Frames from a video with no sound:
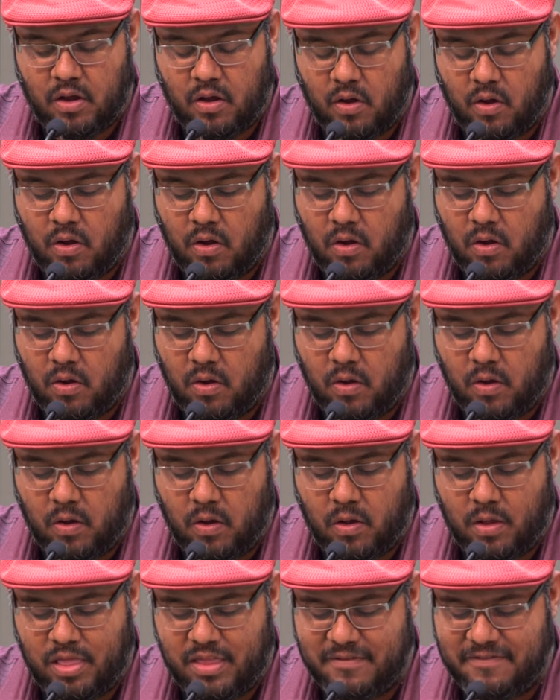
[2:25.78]

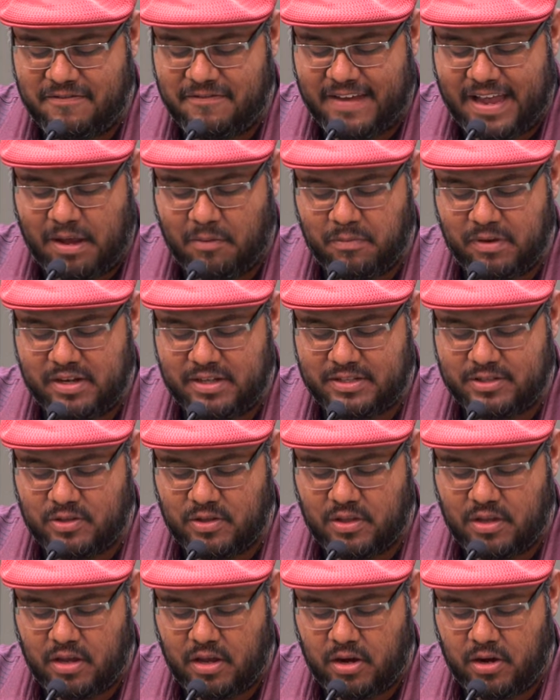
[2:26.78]
All the families
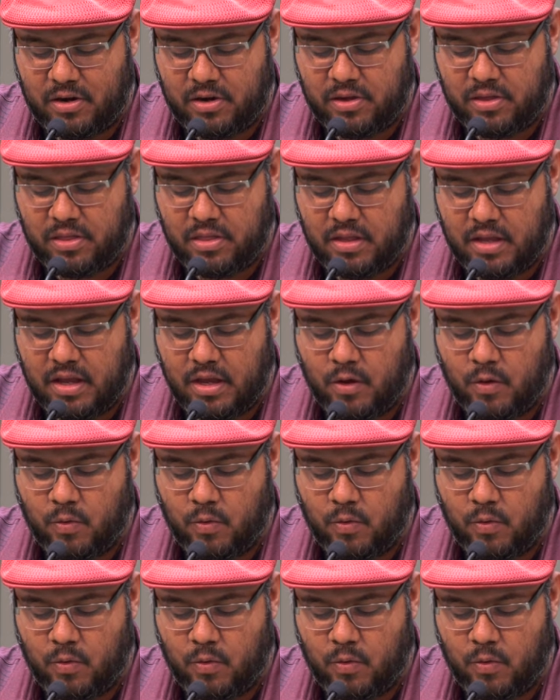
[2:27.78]
on the earth